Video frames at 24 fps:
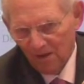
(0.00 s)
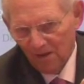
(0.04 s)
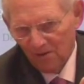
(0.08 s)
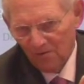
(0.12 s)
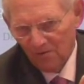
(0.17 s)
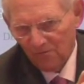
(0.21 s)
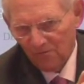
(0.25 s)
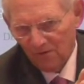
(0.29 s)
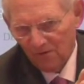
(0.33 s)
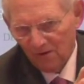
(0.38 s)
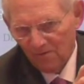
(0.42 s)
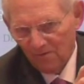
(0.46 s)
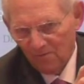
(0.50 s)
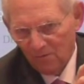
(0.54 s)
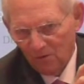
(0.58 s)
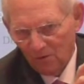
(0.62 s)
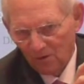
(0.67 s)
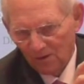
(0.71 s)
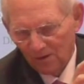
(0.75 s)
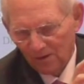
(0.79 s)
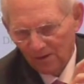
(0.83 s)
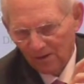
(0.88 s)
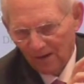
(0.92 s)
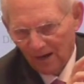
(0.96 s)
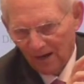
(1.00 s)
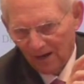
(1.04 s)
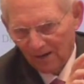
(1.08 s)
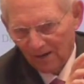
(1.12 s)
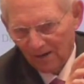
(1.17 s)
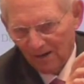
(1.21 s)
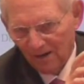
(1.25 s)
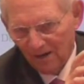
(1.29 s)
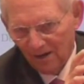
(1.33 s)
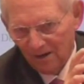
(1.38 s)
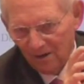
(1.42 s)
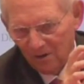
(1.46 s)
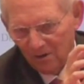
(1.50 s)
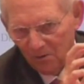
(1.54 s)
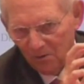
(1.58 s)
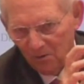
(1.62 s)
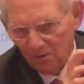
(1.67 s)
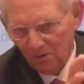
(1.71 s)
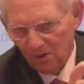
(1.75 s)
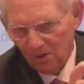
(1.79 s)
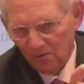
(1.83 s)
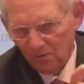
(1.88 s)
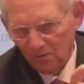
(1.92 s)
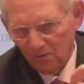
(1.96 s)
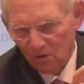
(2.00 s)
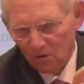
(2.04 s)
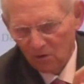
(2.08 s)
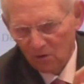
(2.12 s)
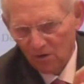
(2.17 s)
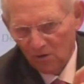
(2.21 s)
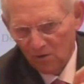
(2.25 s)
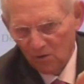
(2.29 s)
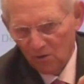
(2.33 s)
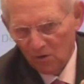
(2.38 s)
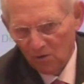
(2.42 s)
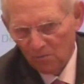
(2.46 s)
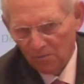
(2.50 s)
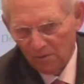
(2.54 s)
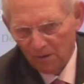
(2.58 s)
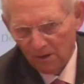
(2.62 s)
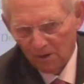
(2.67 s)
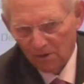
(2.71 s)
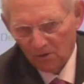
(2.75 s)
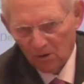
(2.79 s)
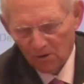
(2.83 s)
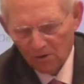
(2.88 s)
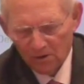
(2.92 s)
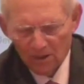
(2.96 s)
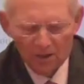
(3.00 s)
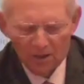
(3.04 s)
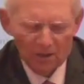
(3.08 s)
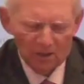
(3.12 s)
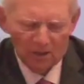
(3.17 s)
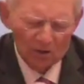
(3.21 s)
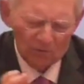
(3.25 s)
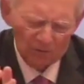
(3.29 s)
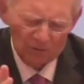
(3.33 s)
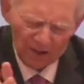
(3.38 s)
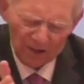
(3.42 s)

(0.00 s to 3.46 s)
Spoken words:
If we would get a new division in European continent, for